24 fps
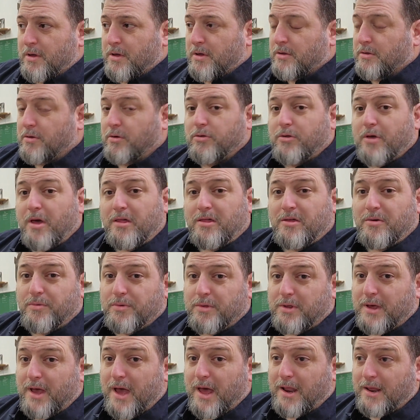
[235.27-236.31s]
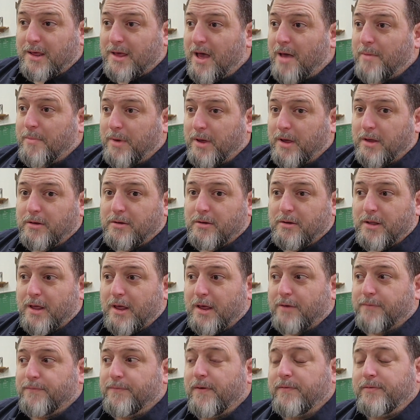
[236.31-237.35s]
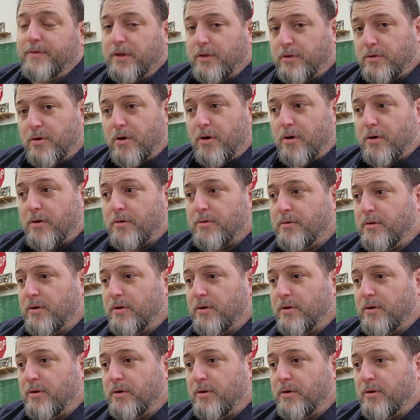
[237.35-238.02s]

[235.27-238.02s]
so Justin was the guy that got me into like 50s cars.